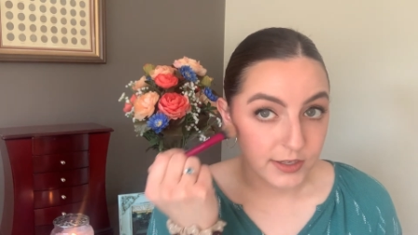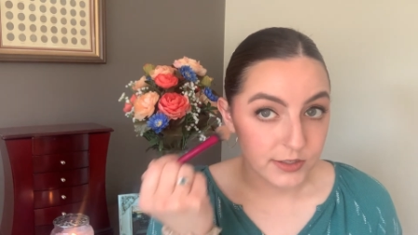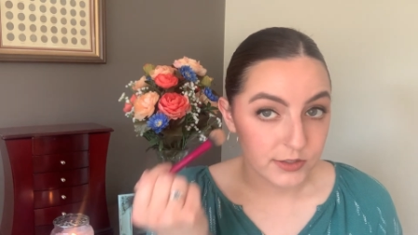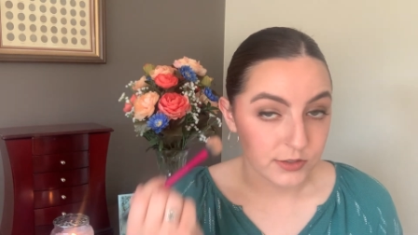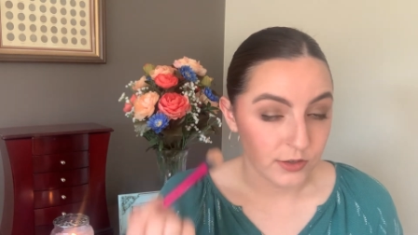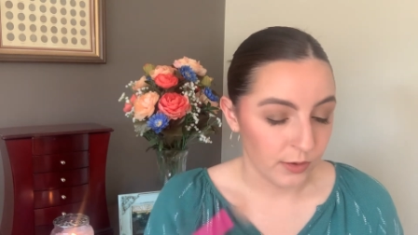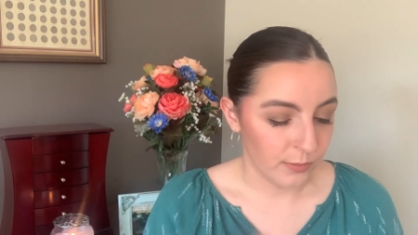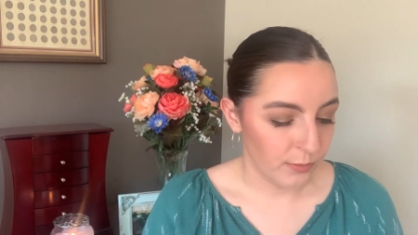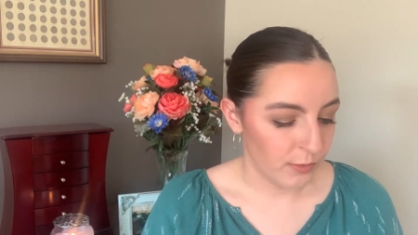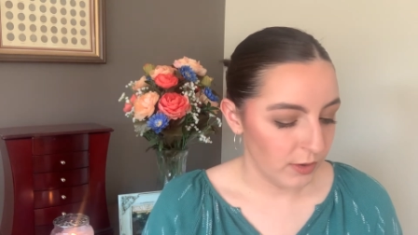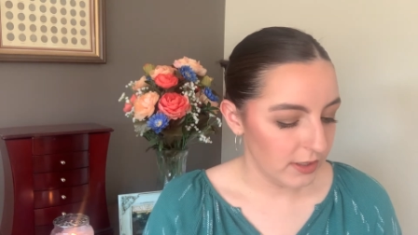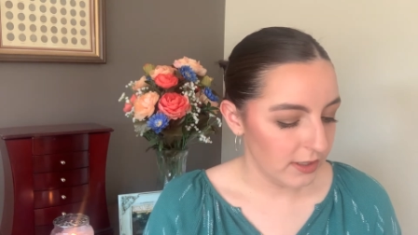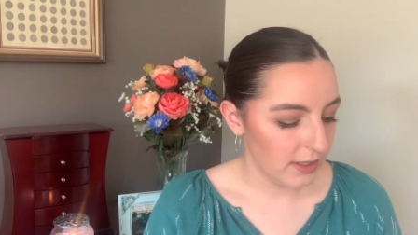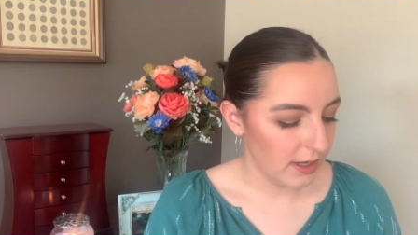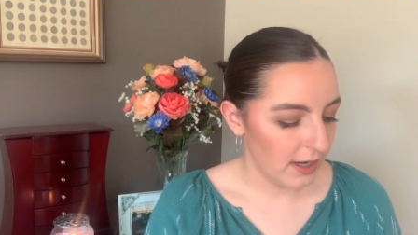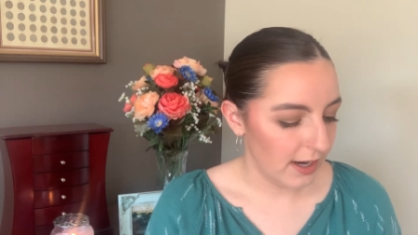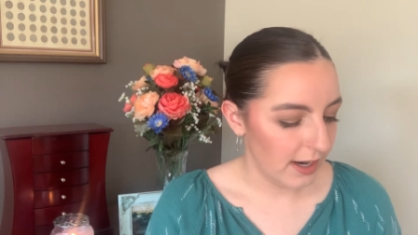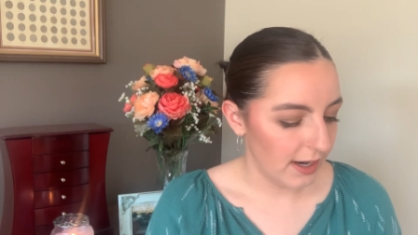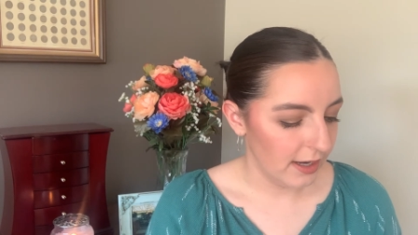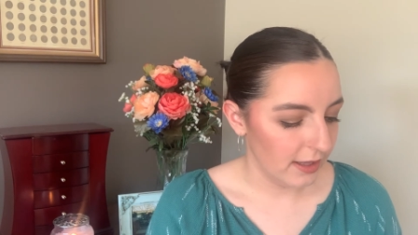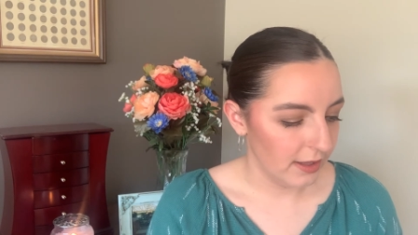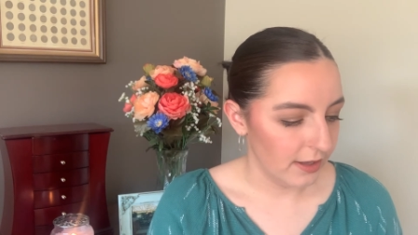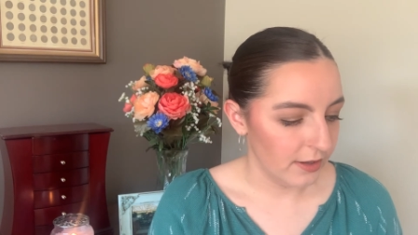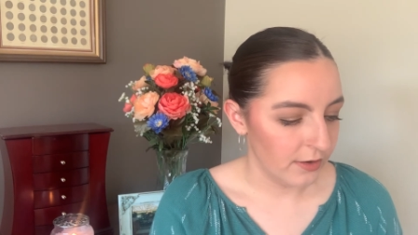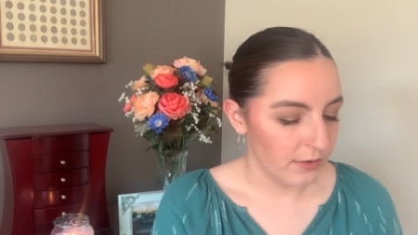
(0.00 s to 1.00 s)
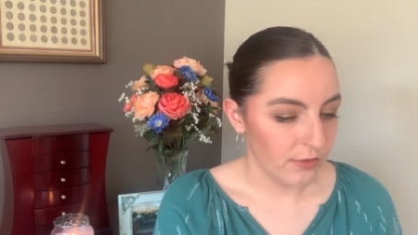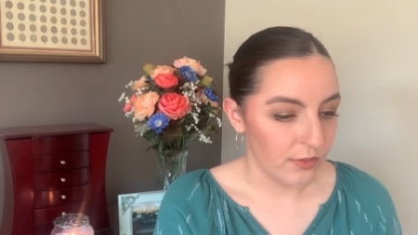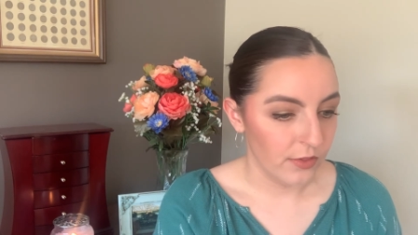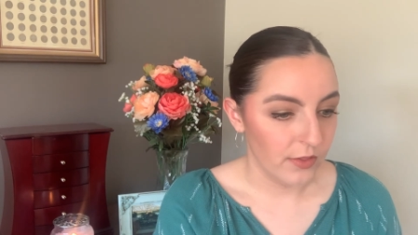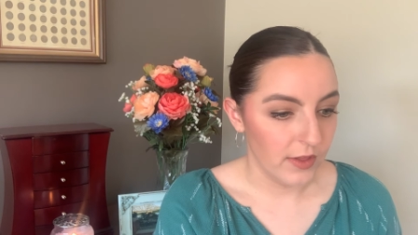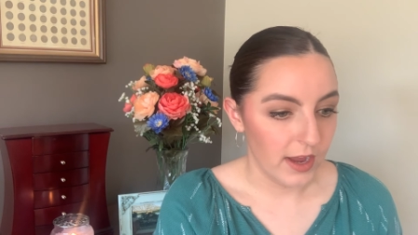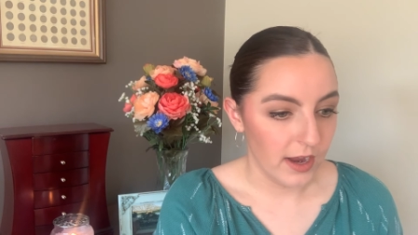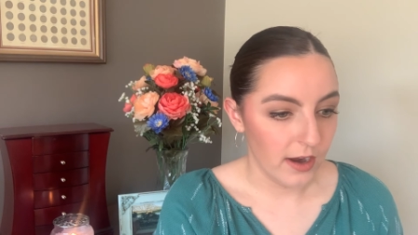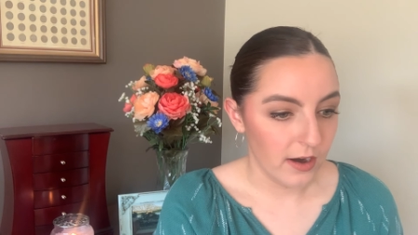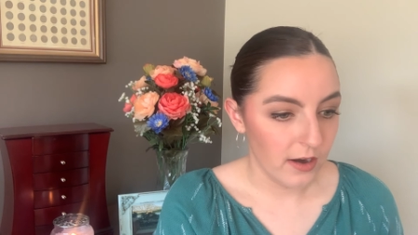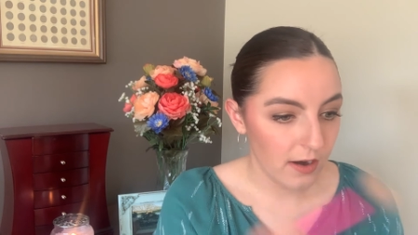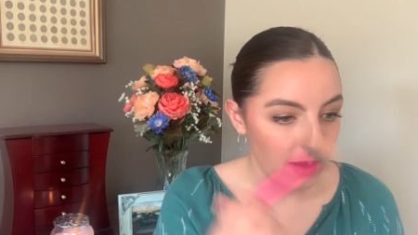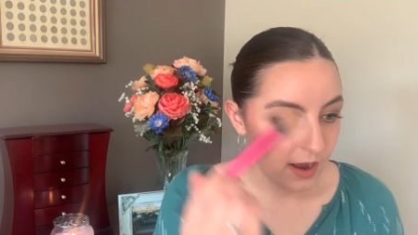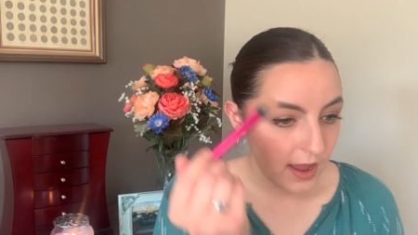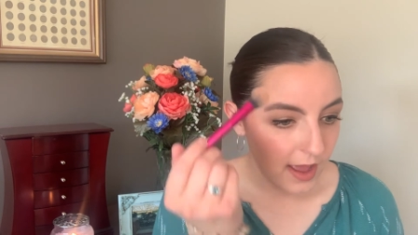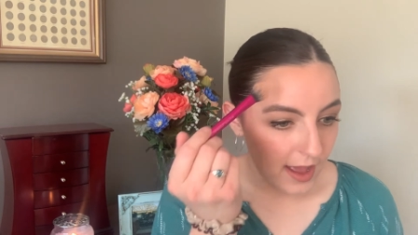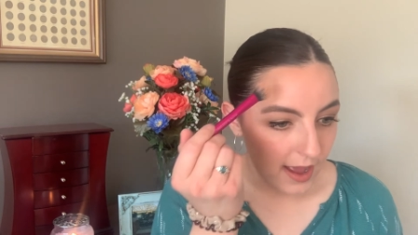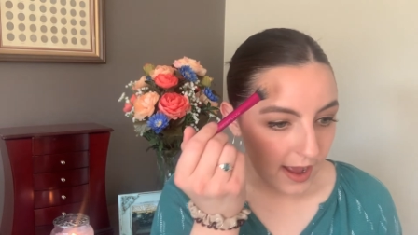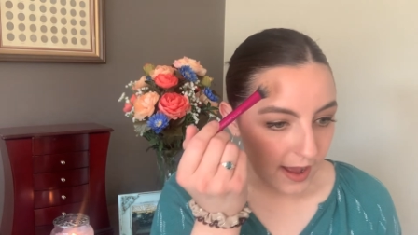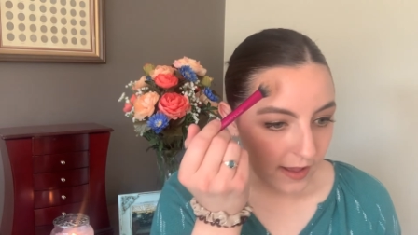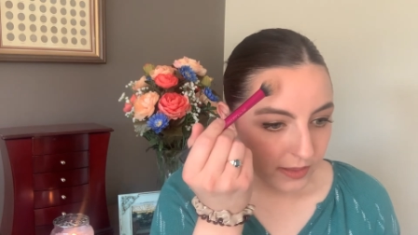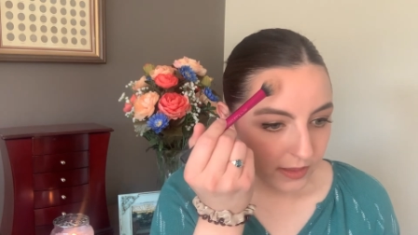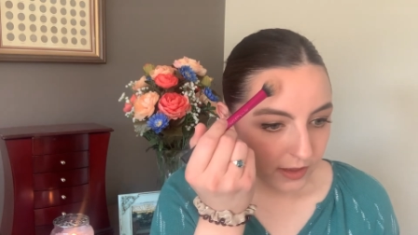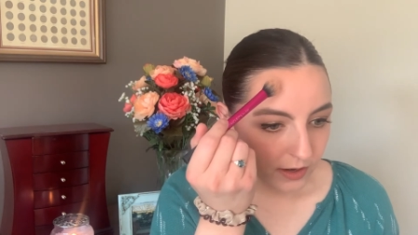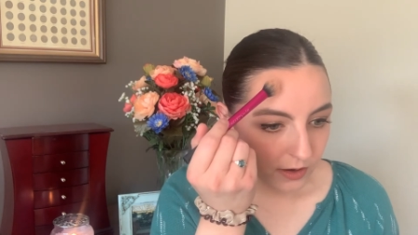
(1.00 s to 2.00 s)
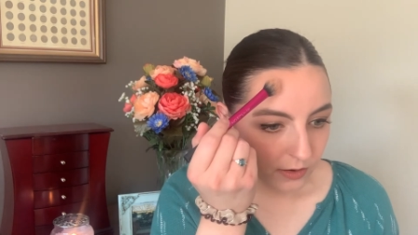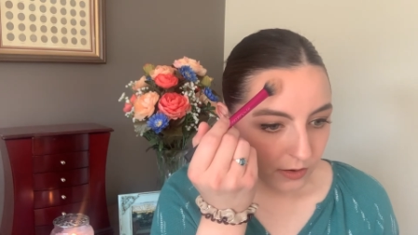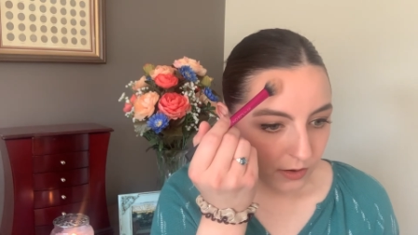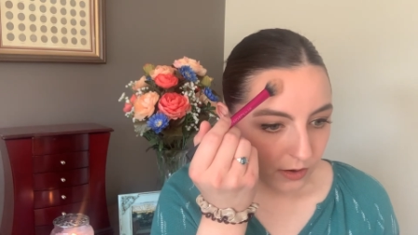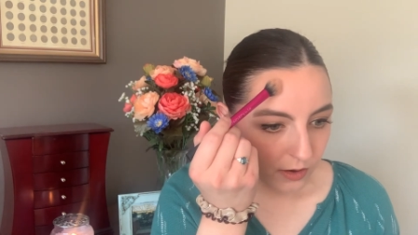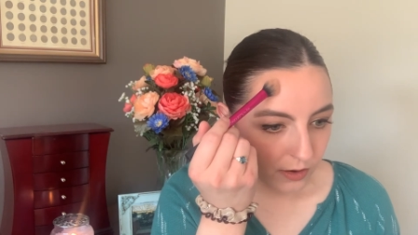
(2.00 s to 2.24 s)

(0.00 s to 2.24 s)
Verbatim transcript: So I'll bring the highlighter there, and then I'll